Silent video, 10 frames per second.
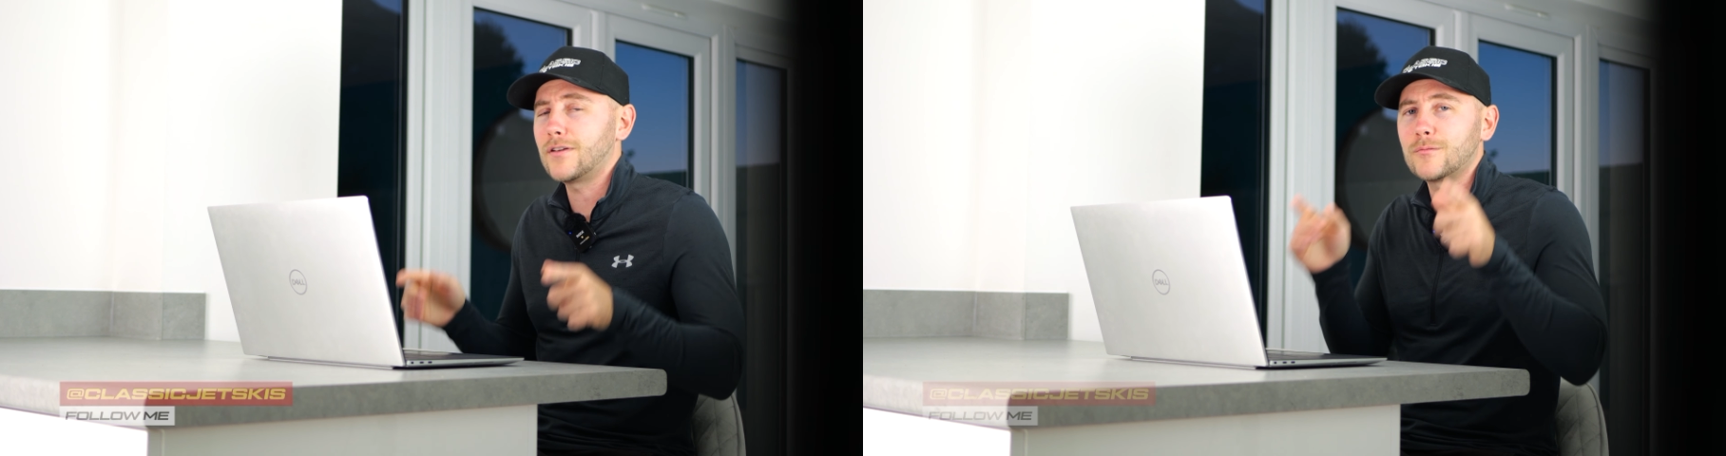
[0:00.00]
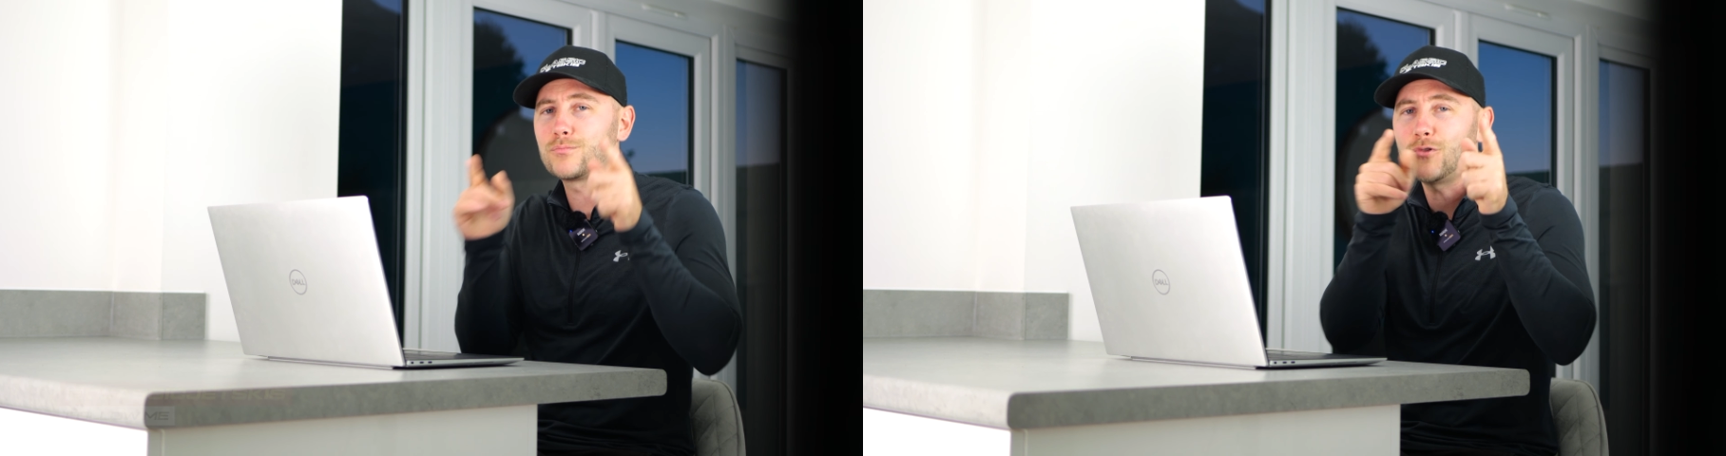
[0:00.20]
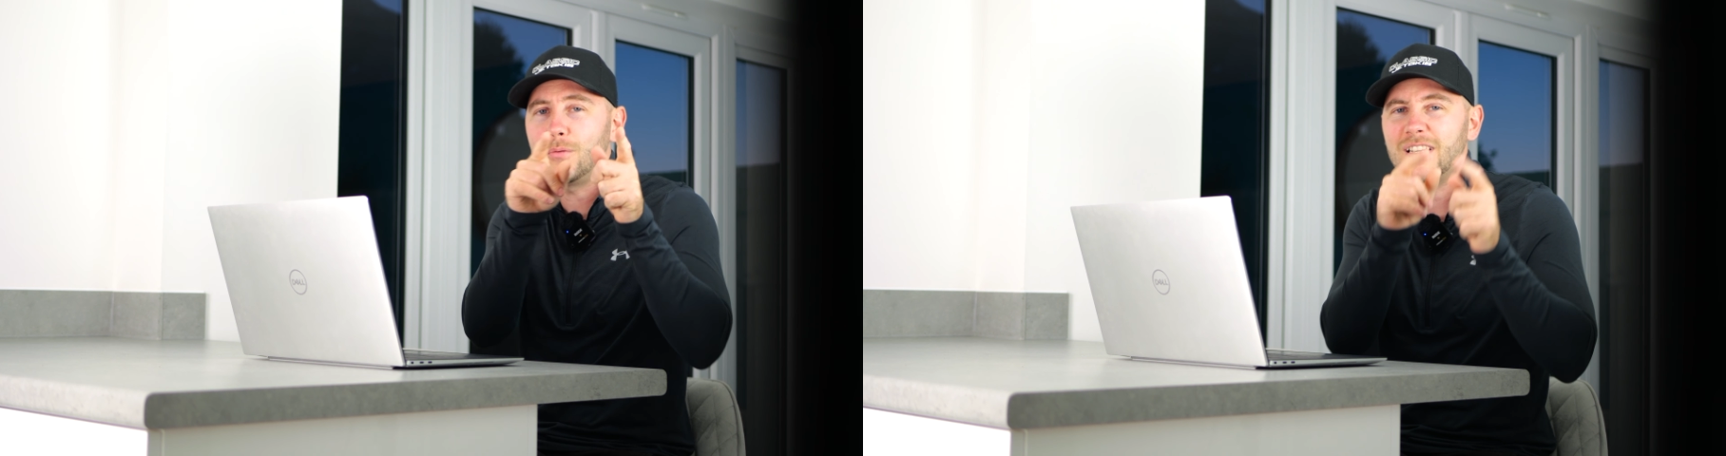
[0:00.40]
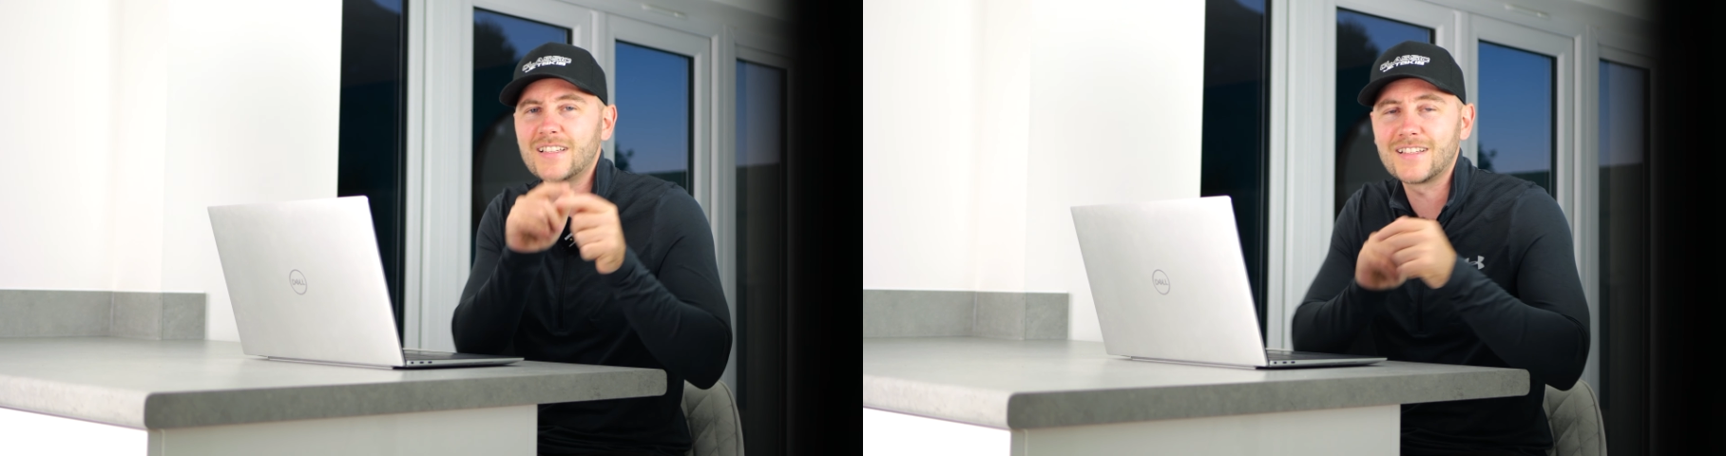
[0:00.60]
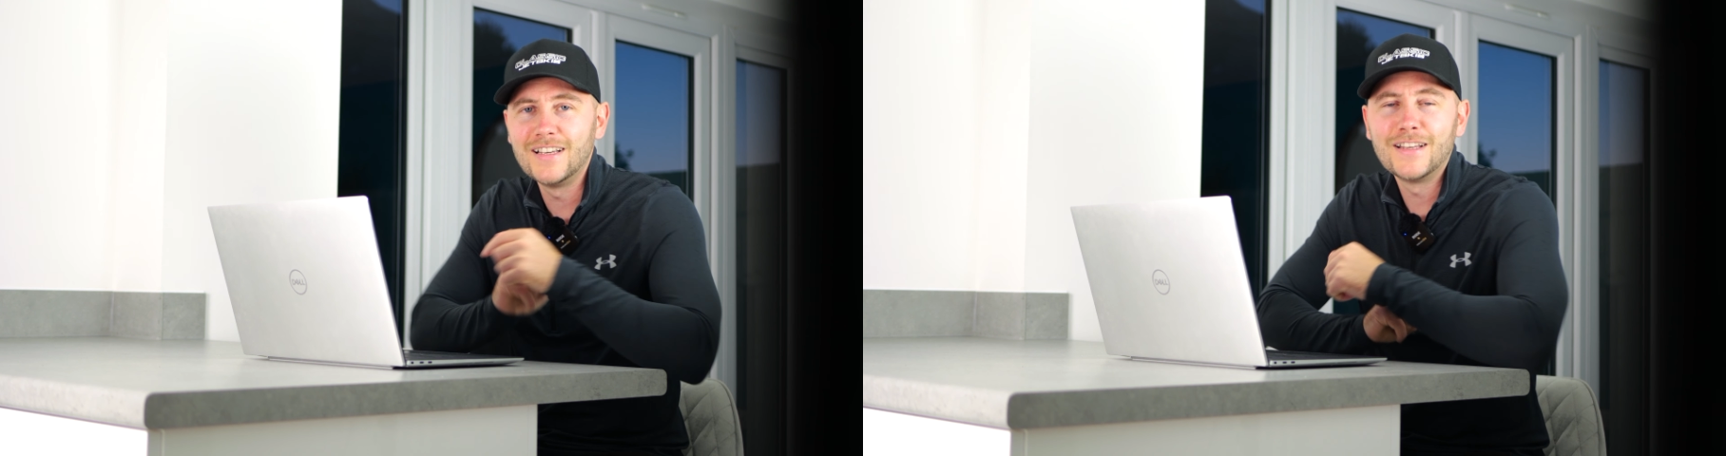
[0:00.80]
And I
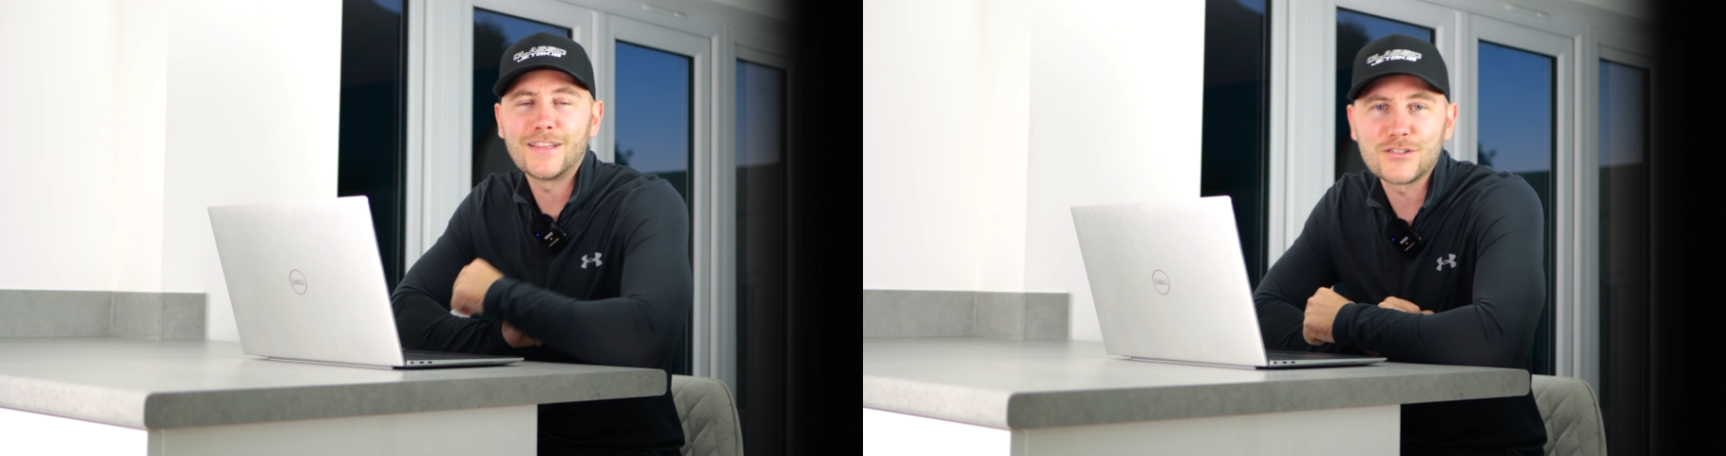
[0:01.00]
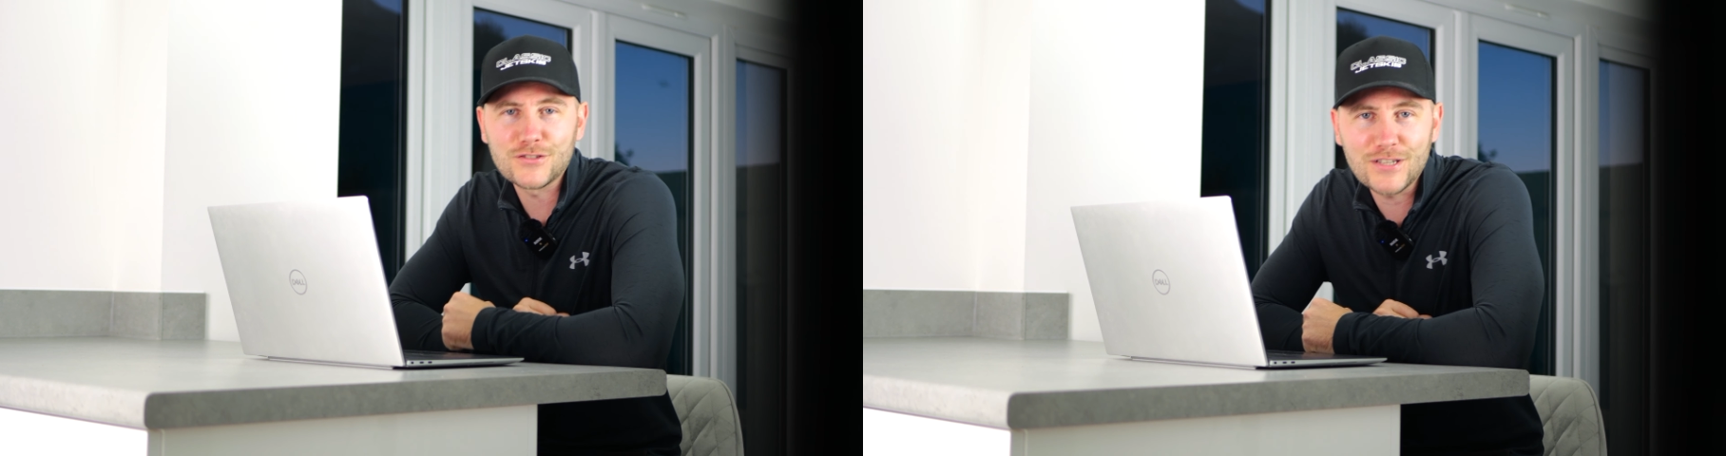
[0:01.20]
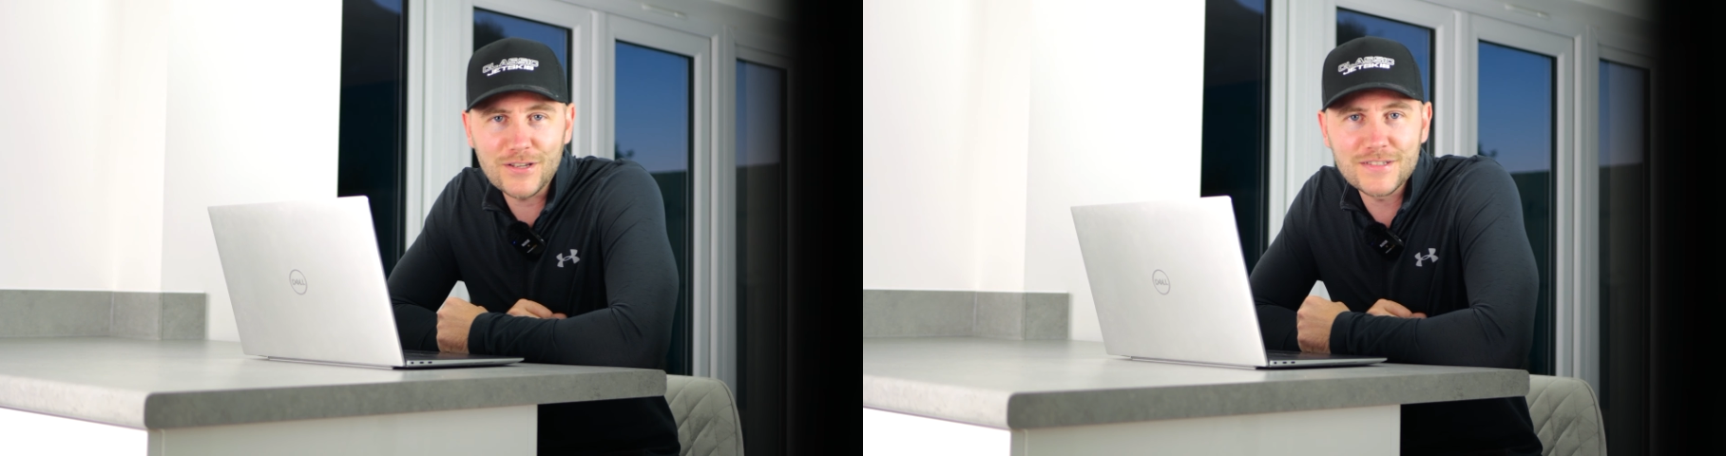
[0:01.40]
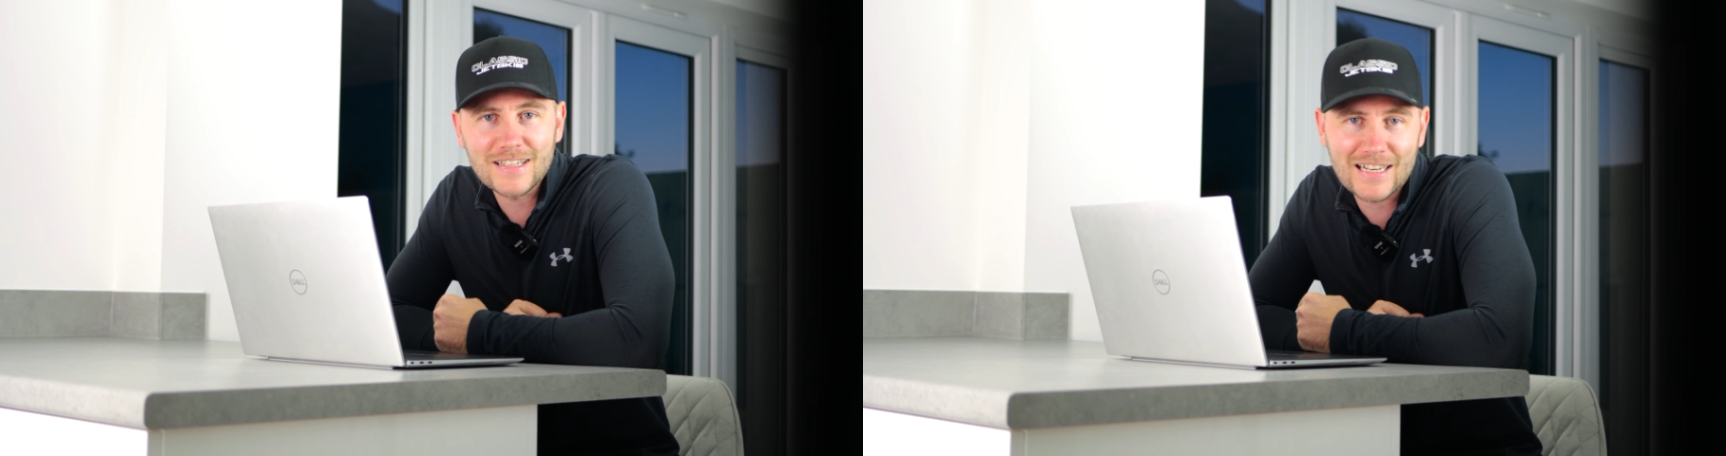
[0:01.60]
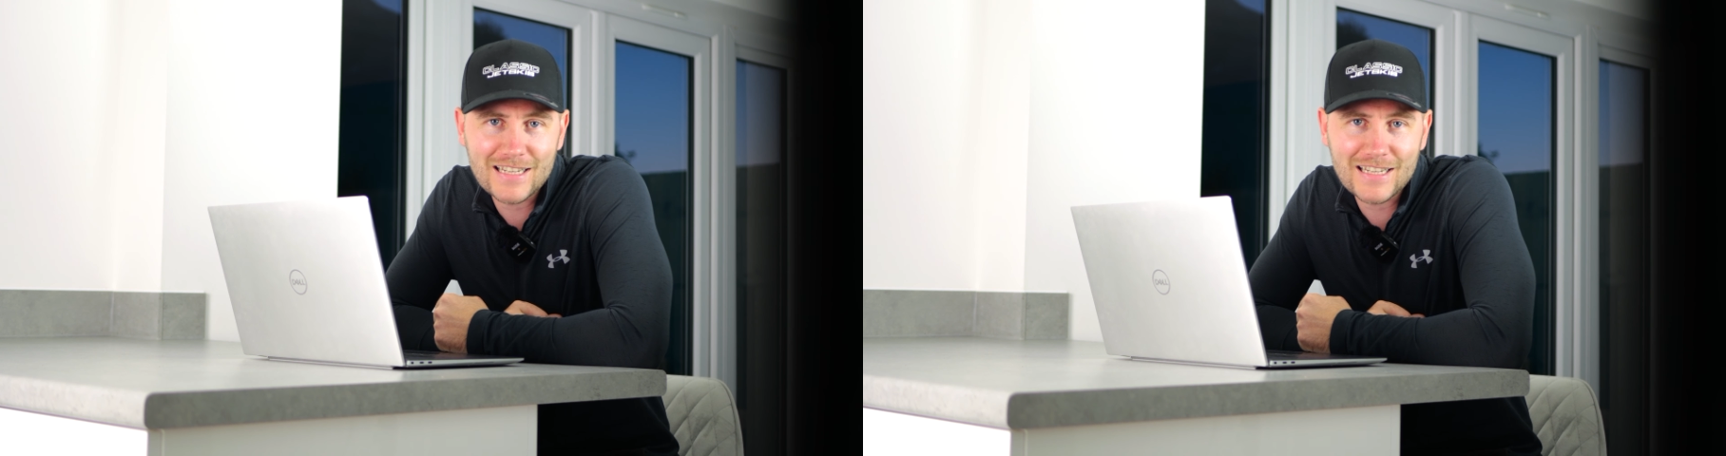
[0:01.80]
promise there's tons of